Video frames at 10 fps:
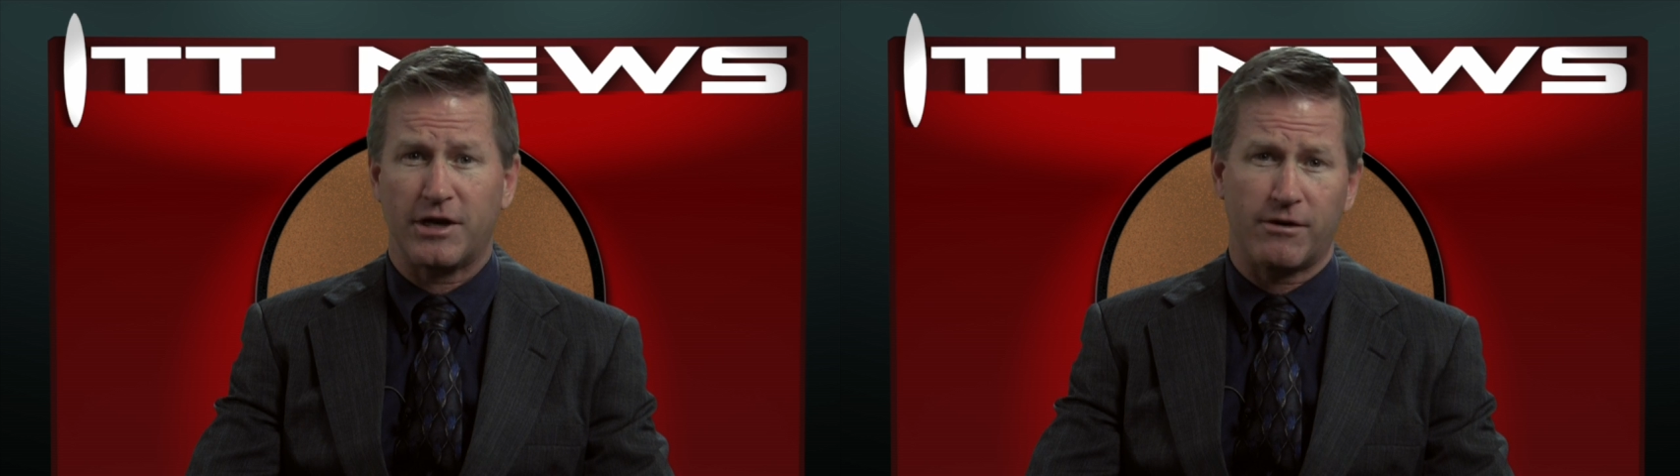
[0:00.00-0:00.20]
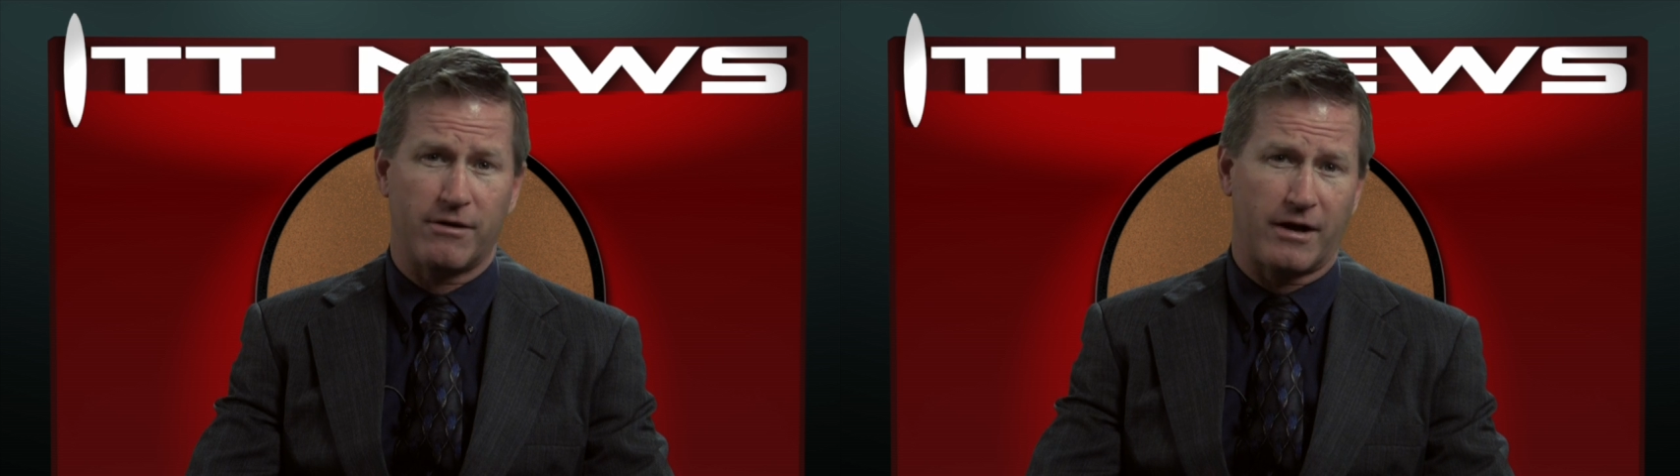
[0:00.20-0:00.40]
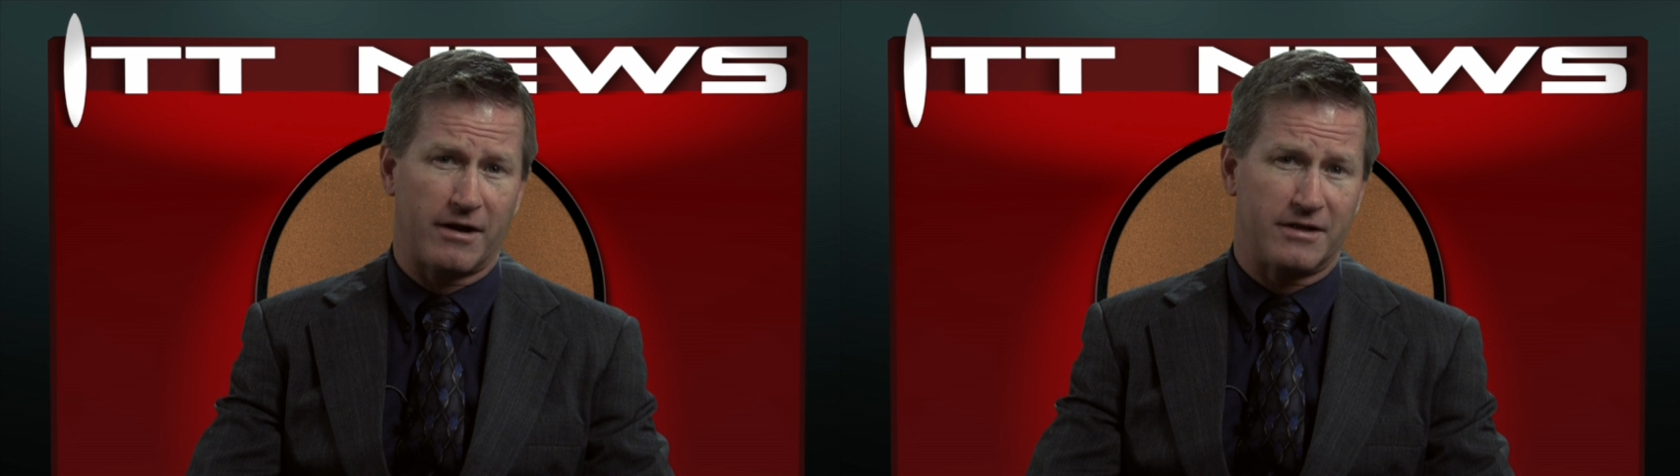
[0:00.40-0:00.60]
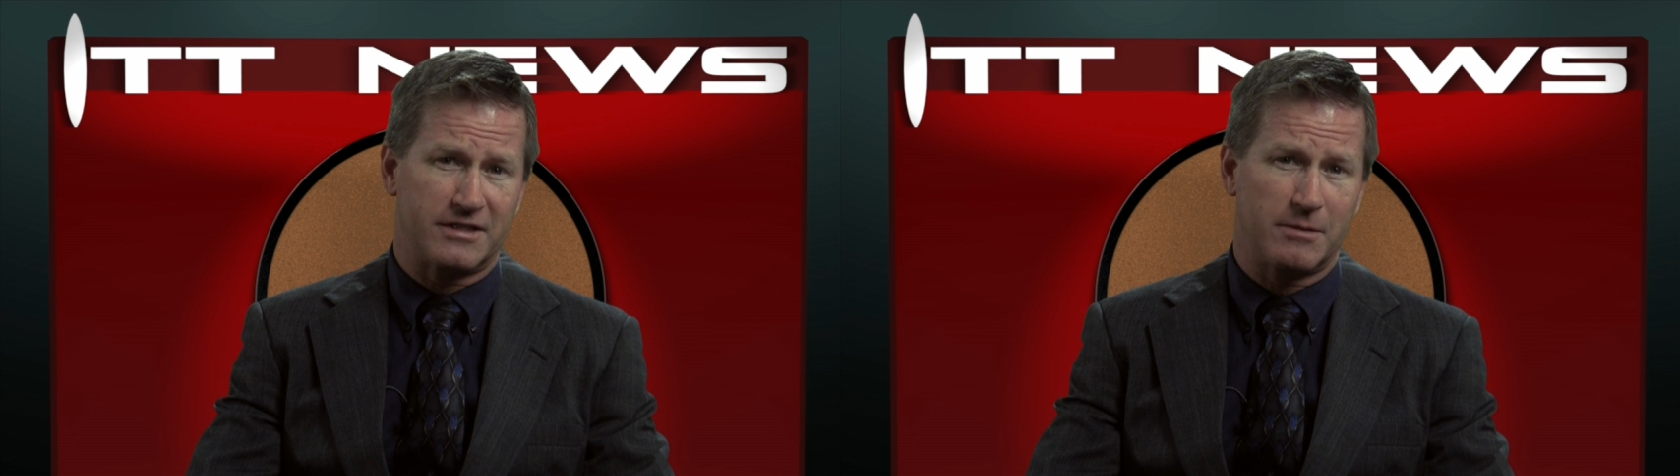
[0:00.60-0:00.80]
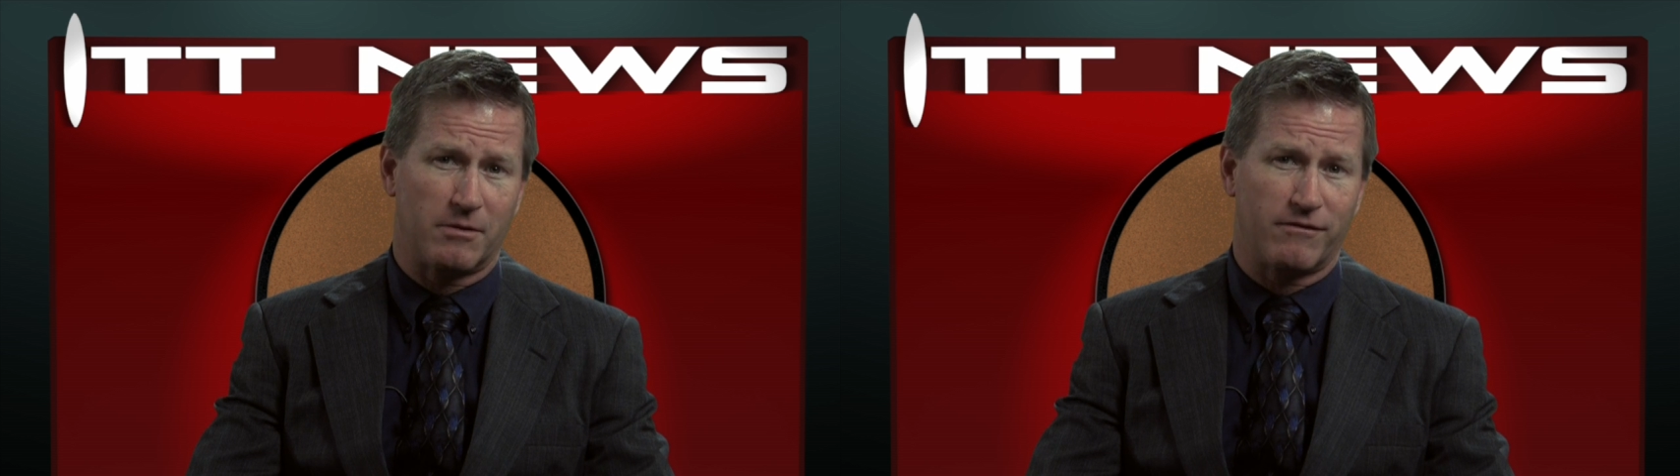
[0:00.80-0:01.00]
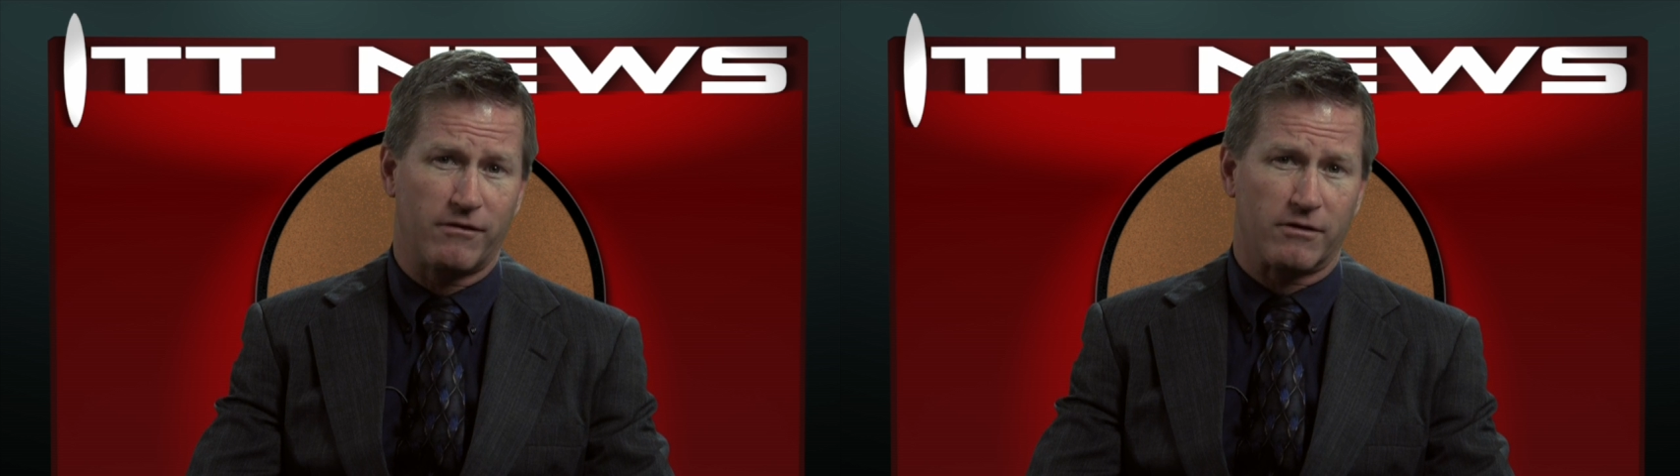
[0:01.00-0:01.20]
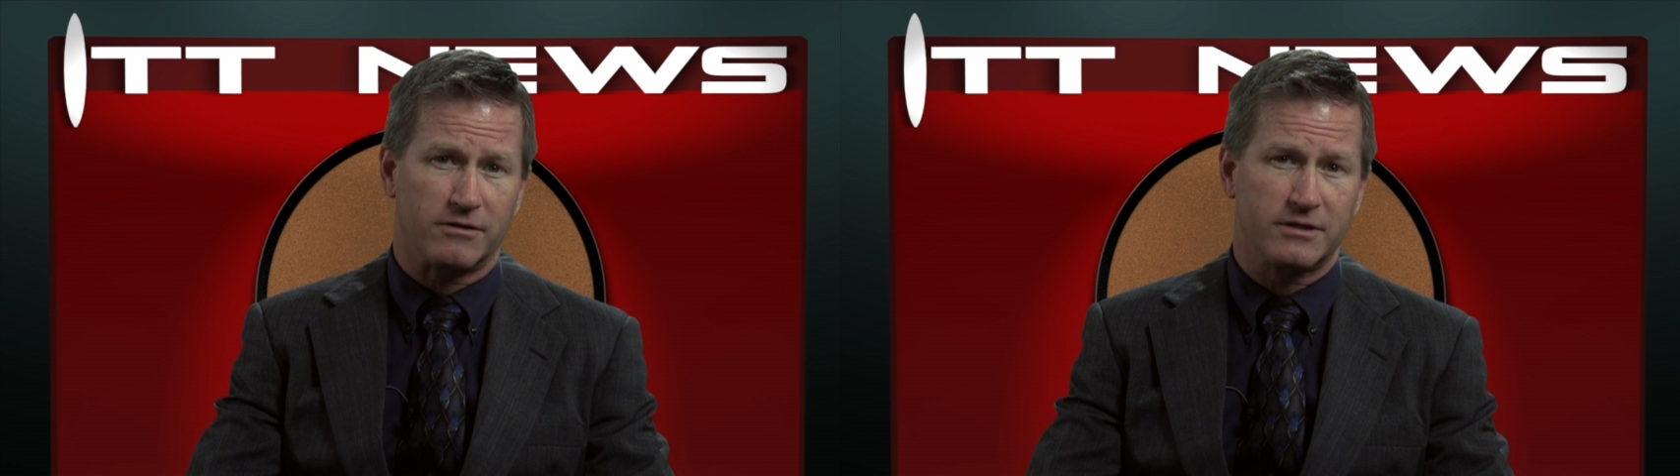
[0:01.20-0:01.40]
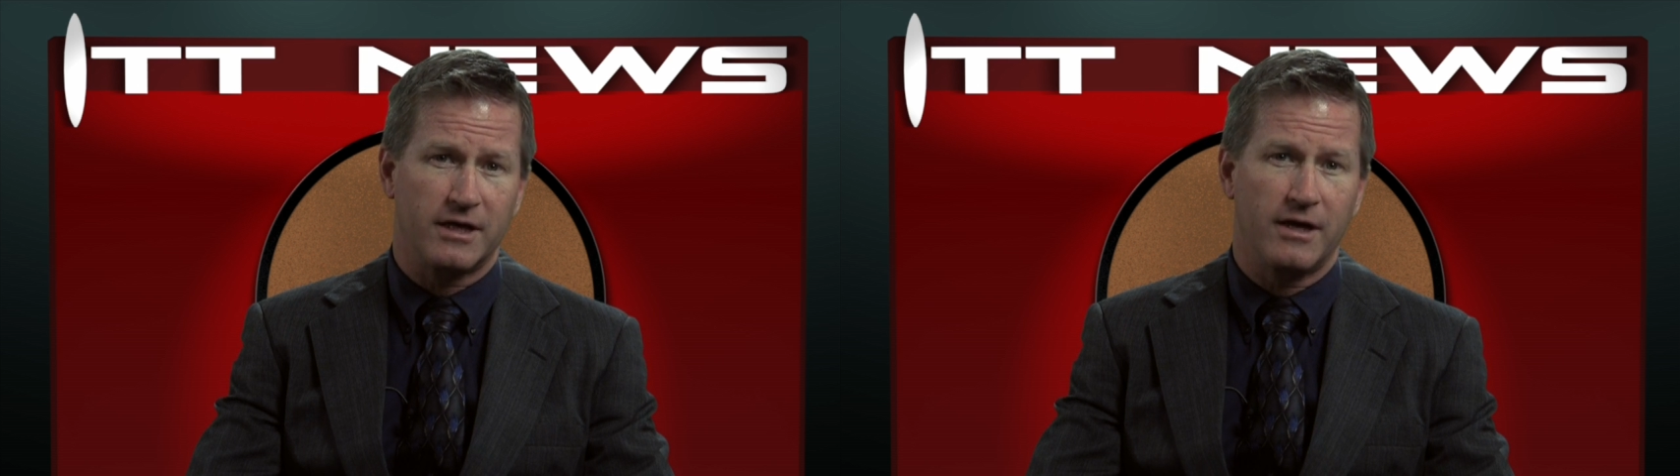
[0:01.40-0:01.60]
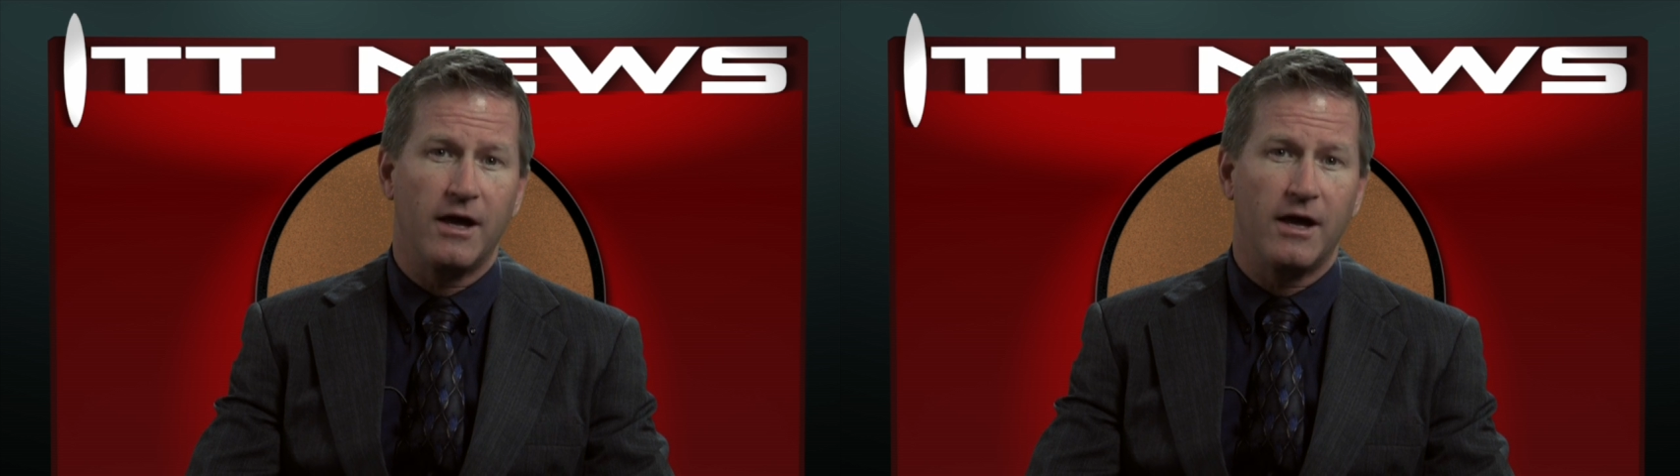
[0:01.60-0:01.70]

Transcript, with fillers: hearing on December first,